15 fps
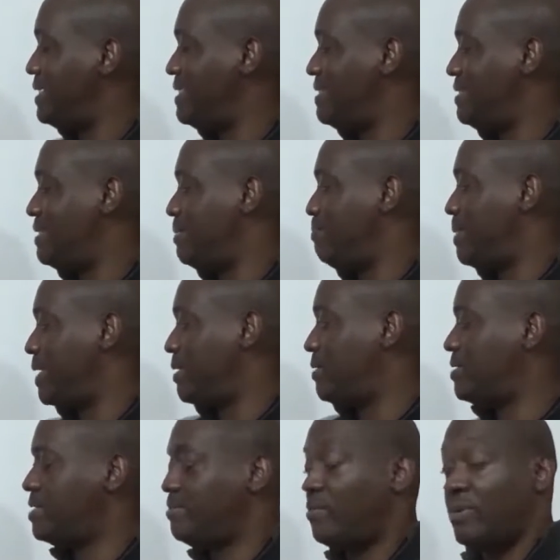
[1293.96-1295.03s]
is bigger
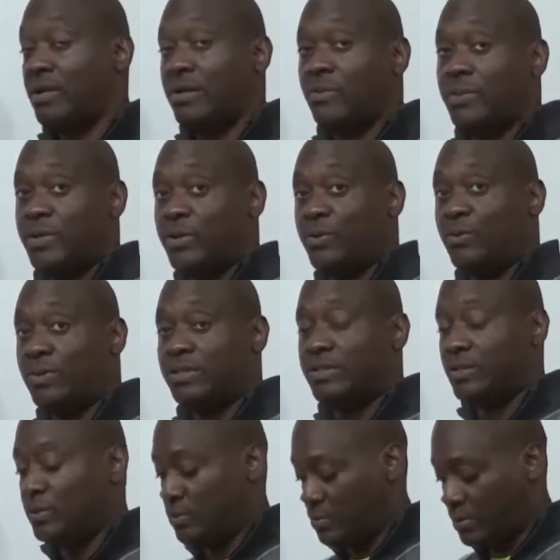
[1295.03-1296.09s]
or smaller. We'll know what
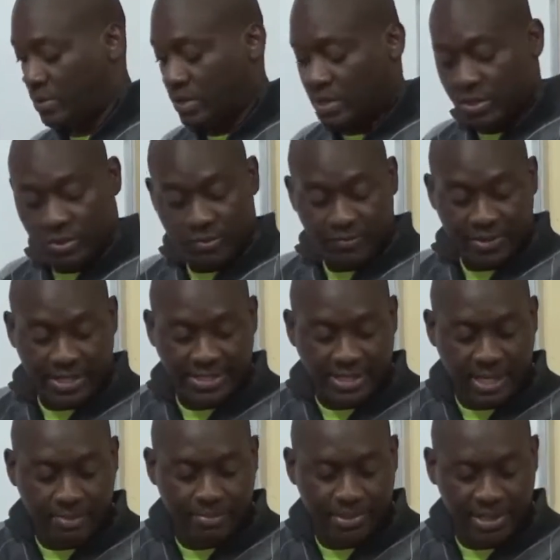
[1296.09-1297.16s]
to do. So for
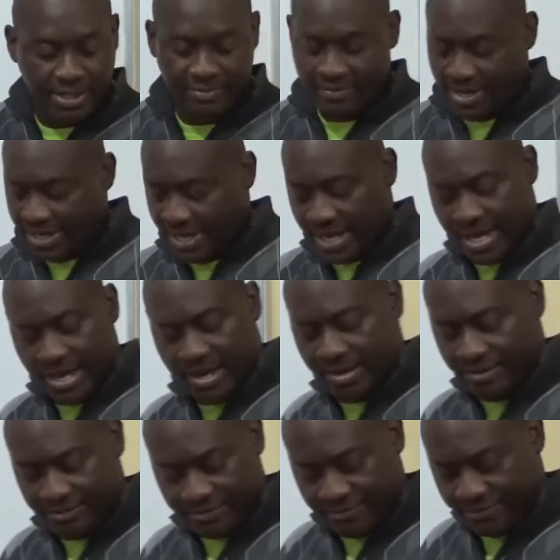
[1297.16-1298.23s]
example, if I
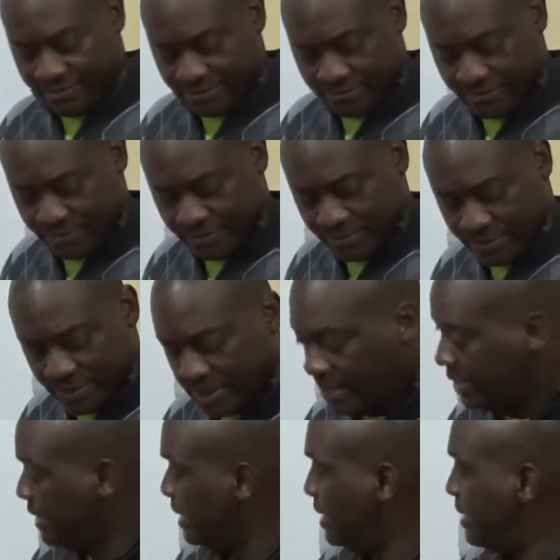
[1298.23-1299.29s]
have,
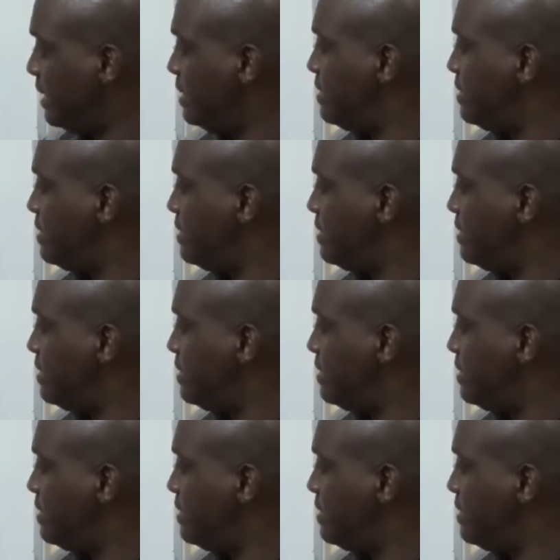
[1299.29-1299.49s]
let